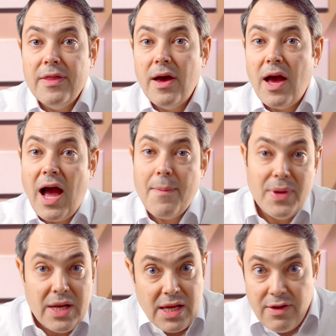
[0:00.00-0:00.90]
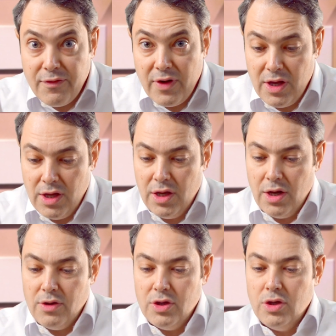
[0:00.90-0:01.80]
That I believe,
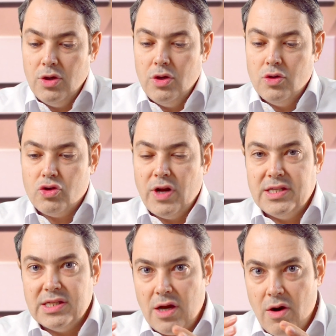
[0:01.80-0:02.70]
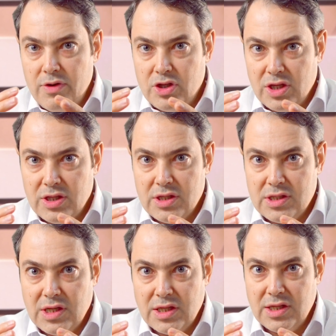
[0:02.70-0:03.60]
you trace its origin,
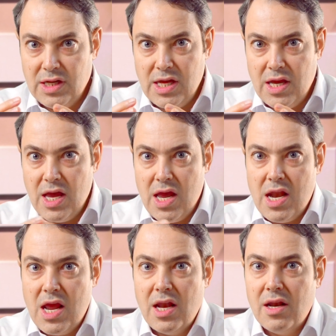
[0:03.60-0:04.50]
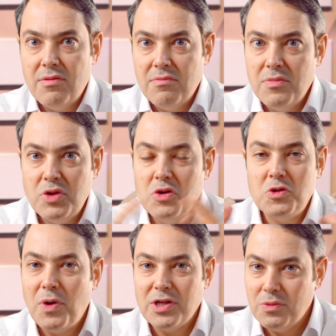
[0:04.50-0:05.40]
certainly in
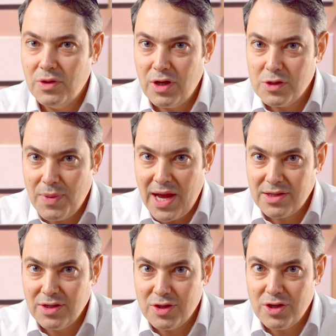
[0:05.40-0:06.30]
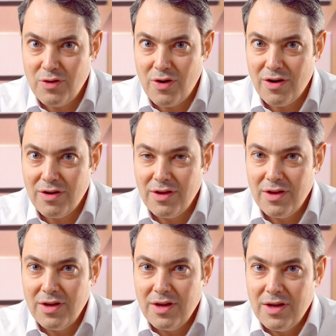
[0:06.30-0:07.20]
huge parts of the world, goes back to the Torah.
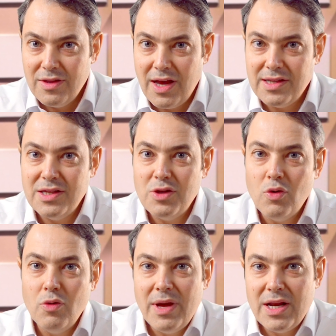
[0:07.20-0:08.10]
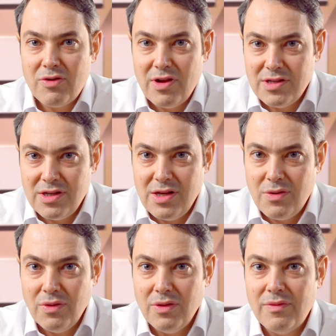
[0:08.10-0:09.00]
The idea that all men are created
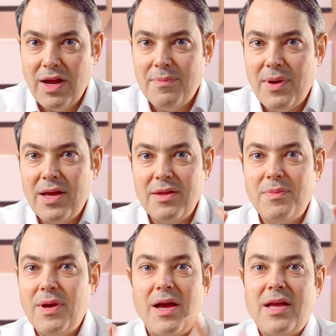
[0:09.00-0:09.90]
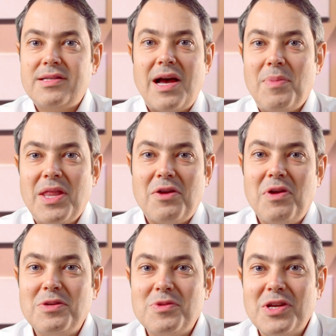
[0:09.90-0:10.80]
equal, right, endowed by their
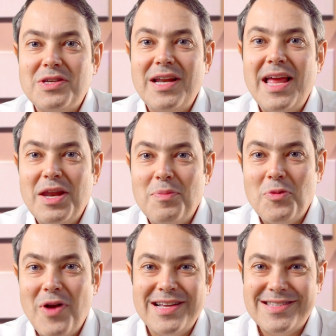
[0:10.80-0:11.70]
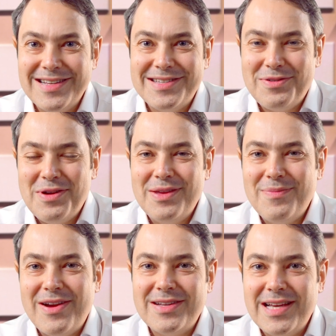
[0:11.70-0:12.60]
creator with certain inalienable rights, to quote the
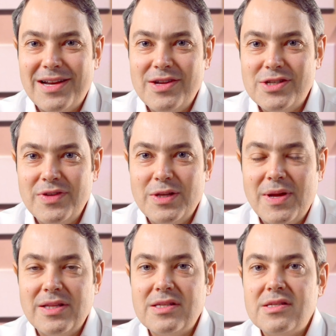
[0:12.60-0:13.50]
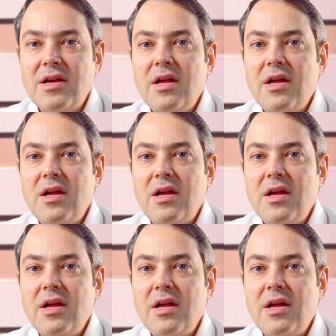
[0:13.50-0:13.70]
American Declaration of Independence.